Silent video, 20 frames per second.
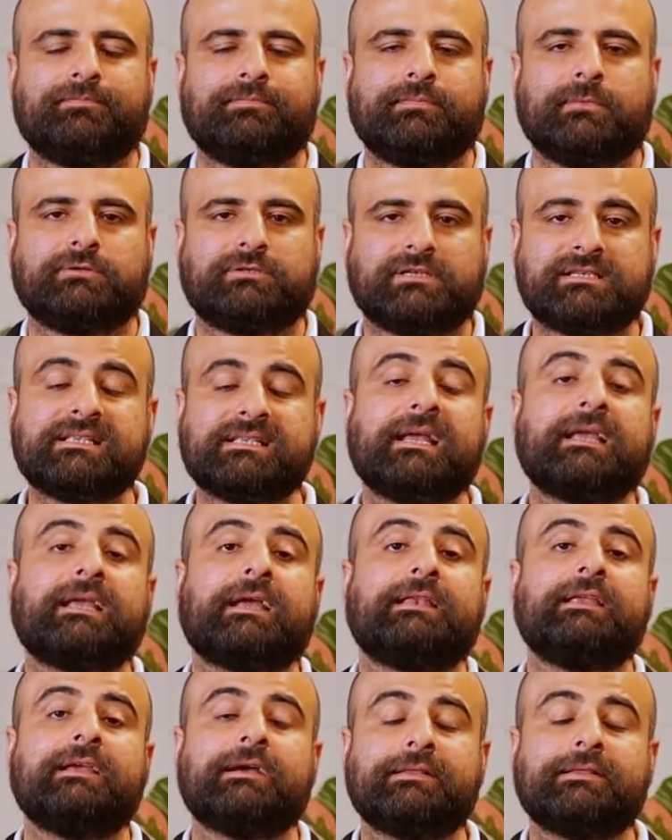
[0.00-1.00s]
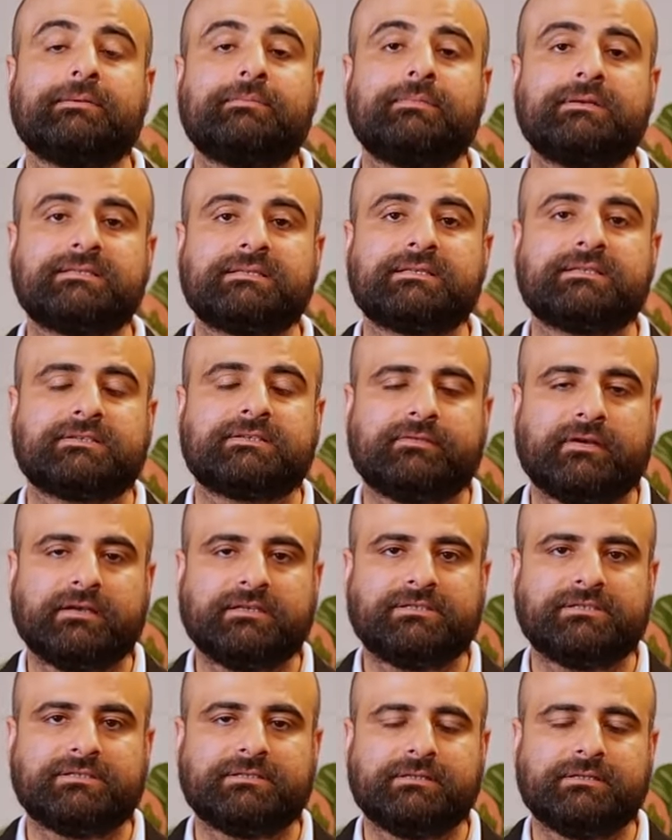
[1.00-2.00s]
Now, just like any other business
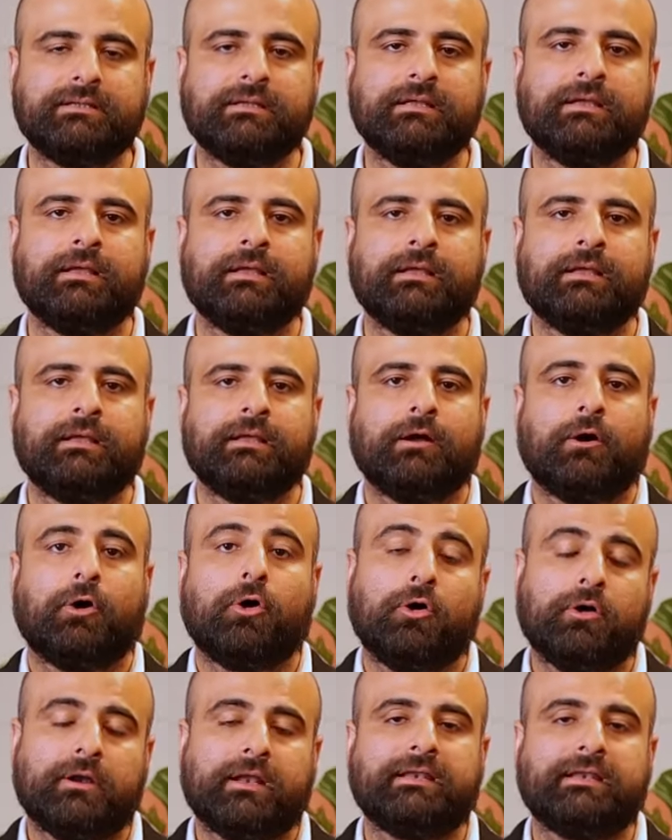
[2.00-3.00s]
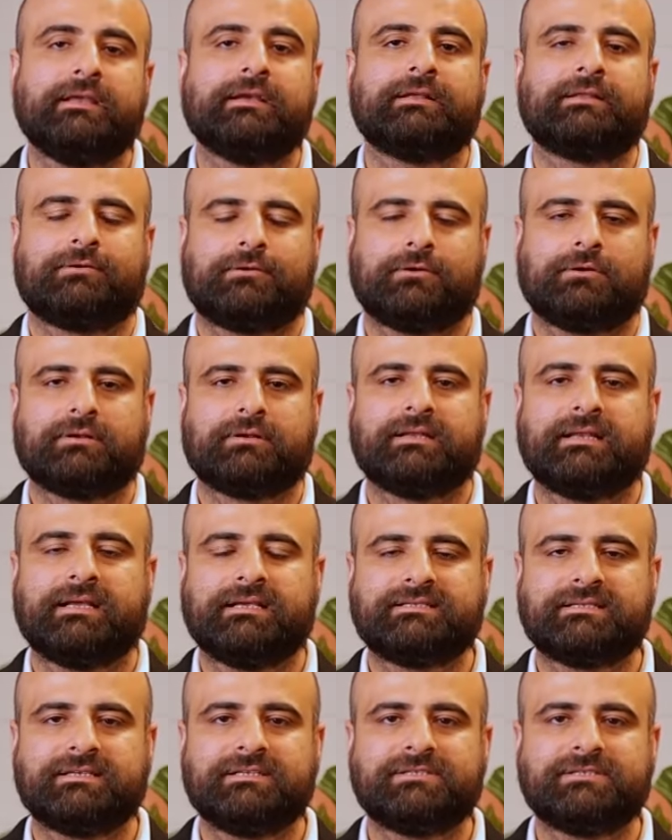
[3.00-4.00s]
function or any other
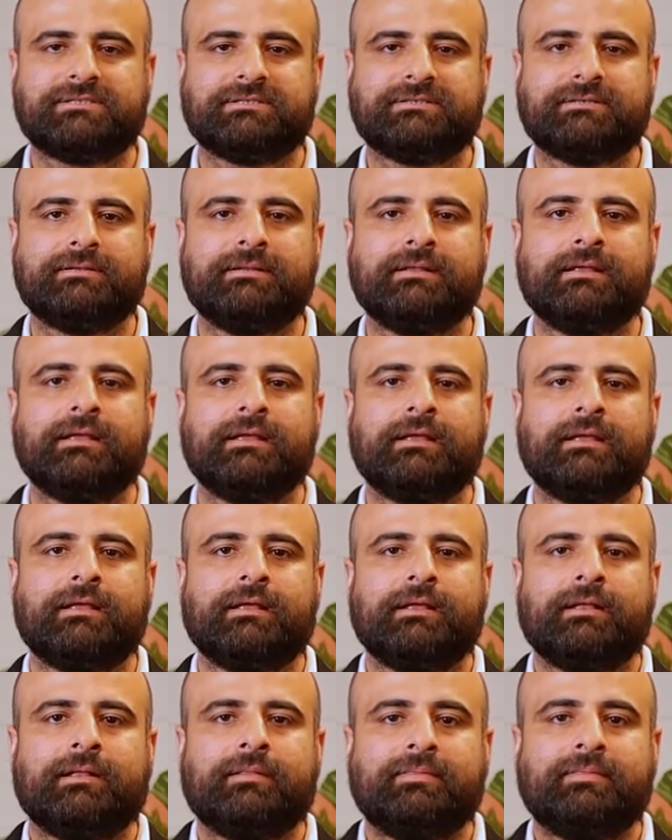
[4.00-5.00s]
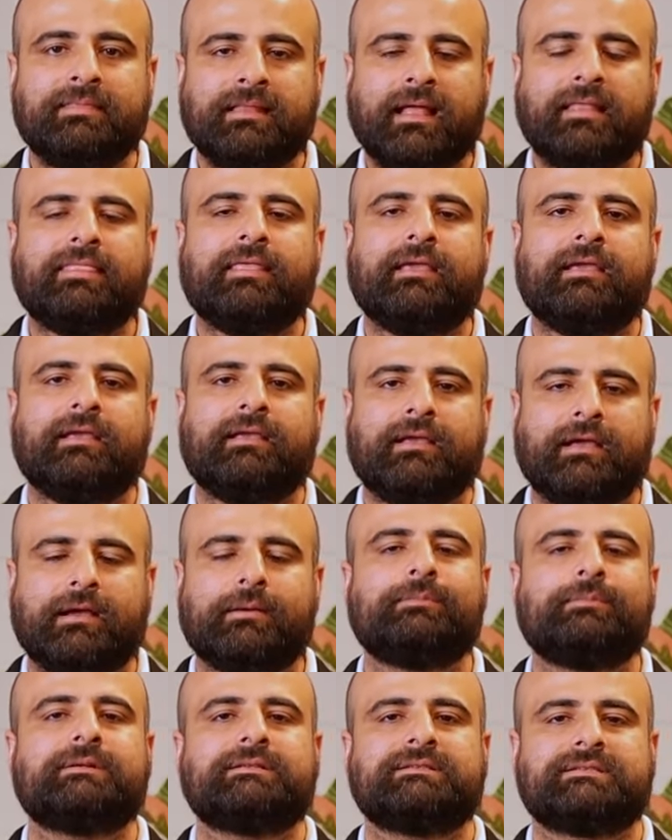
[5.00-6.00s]
organization, nothing
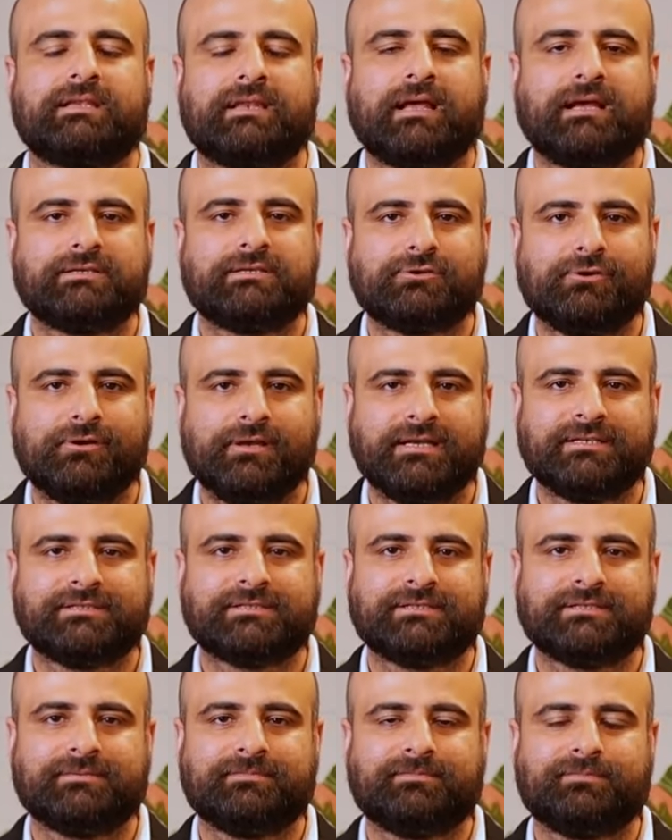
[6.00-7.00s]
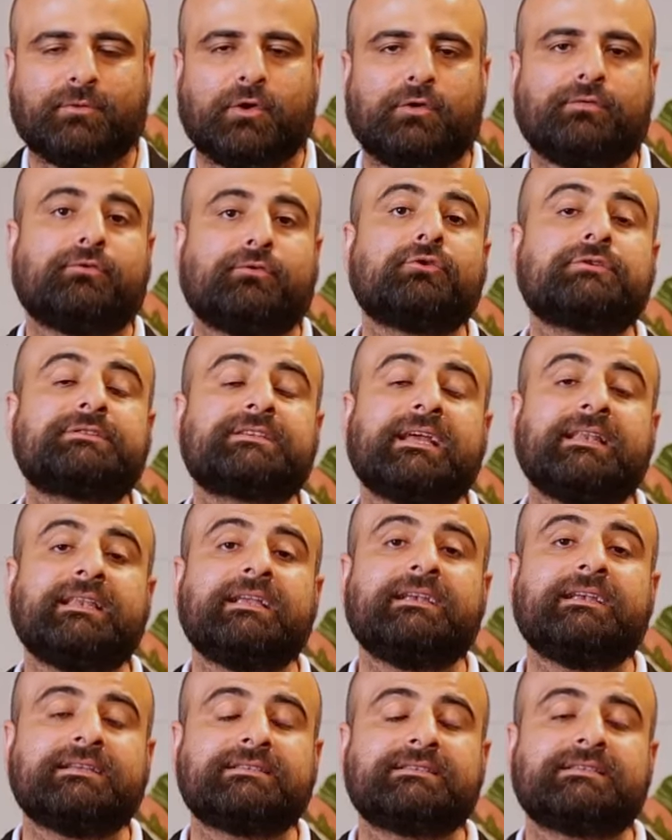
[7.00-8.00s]
happens in isolation. Of course,
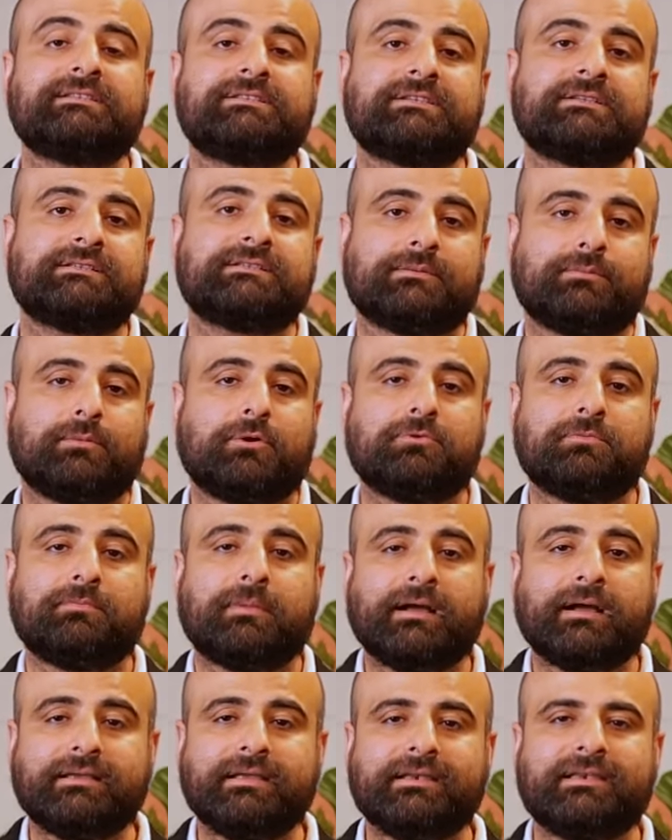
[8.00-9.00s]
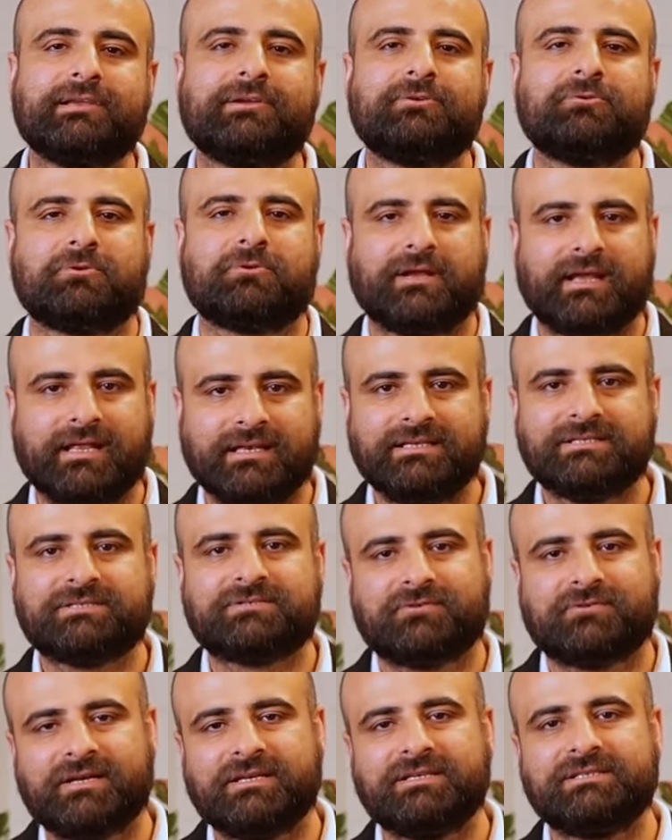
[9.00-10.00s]
any decisions about marketing or any
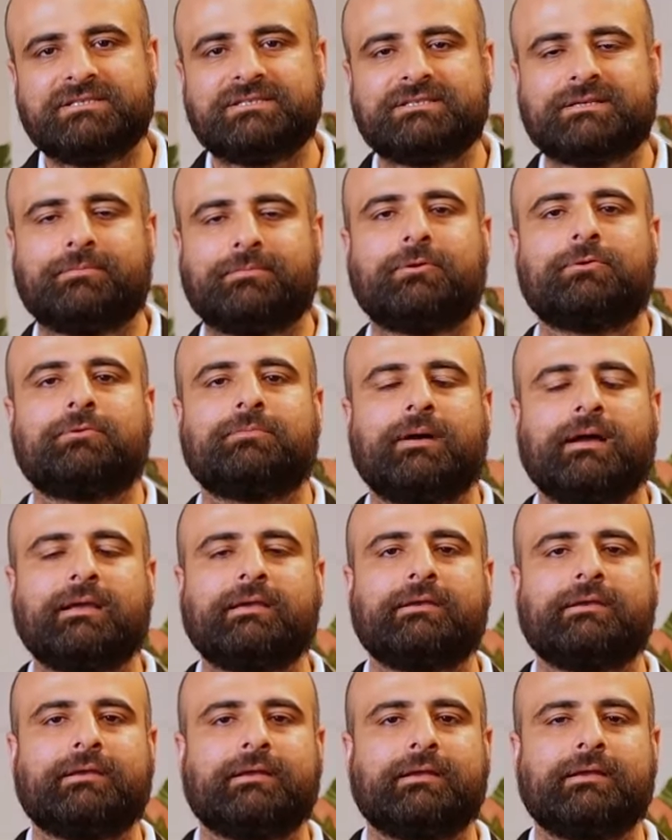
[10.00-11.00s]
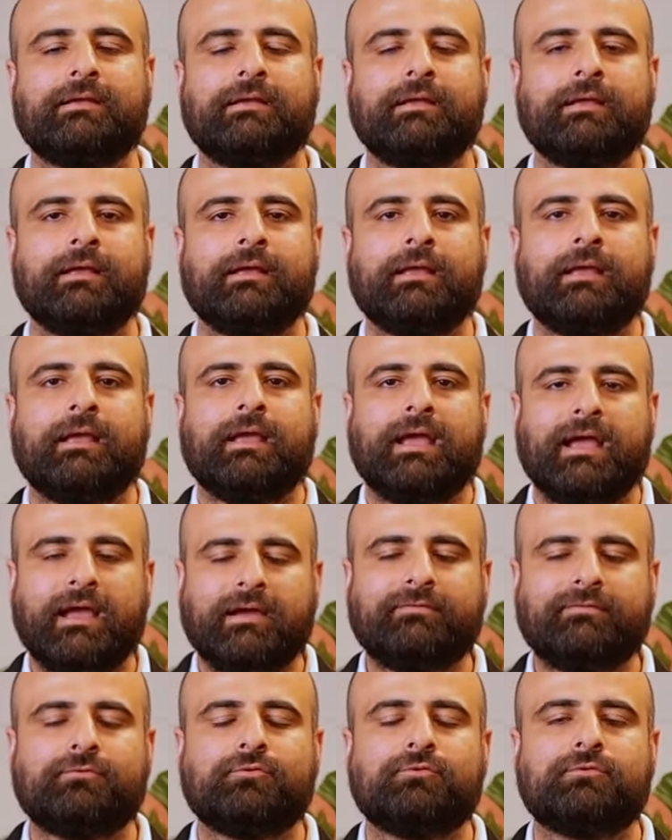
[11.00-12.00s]
strategies about marketing
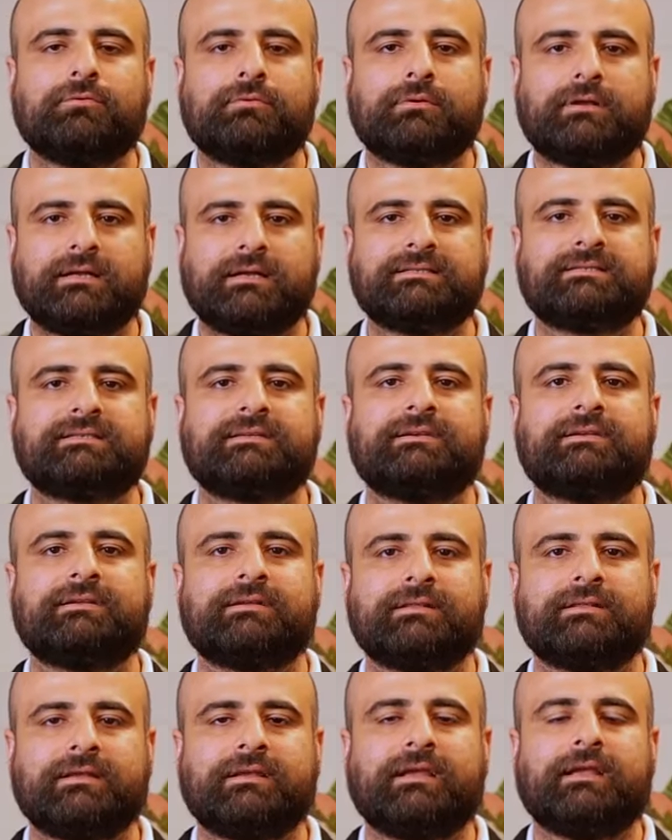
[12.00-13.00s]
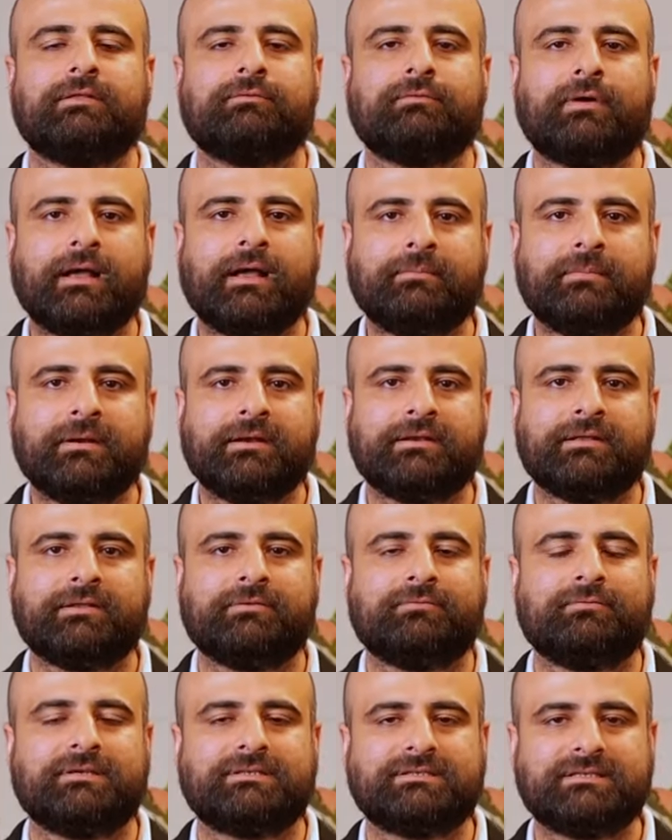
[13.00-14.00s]
have to consider the environment
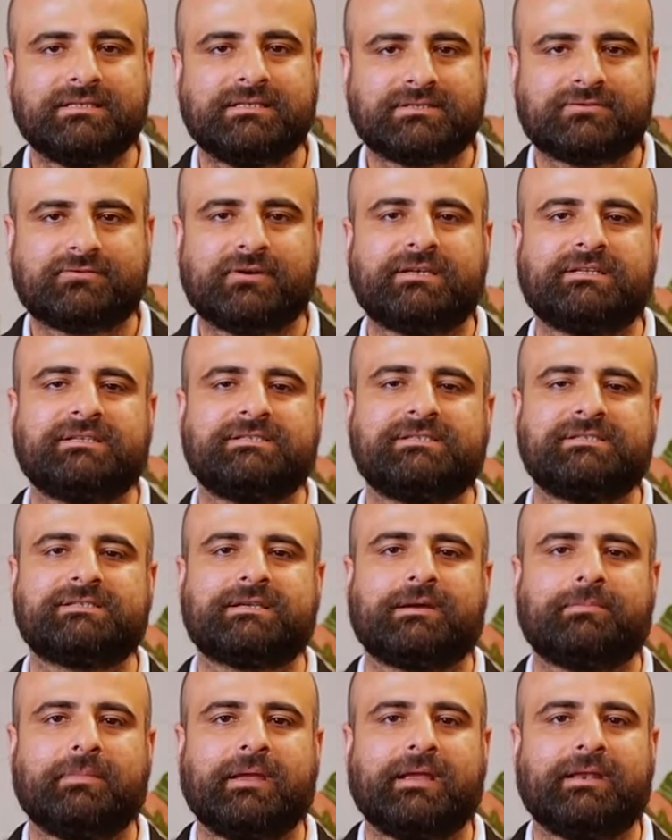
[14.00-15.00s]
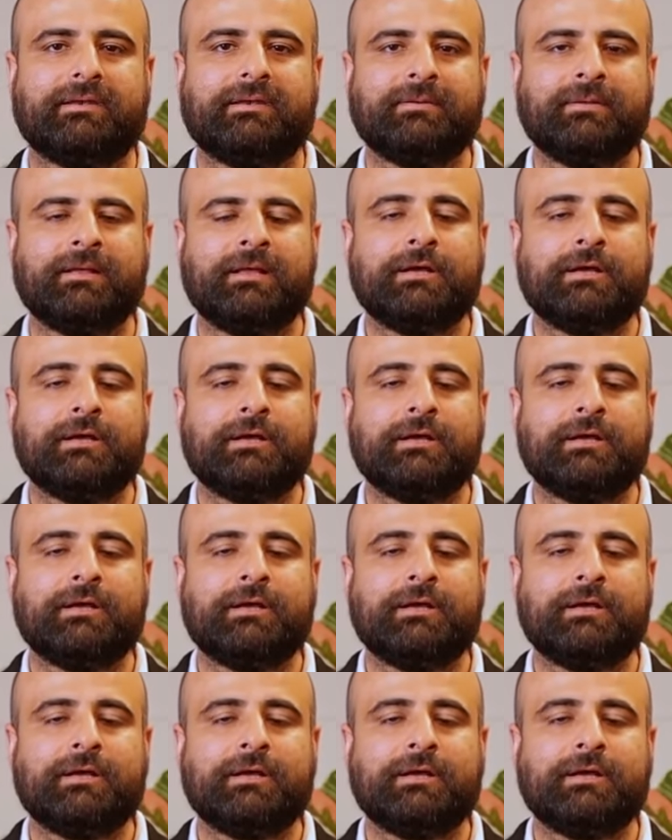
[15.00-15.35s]
in which these strategies are made.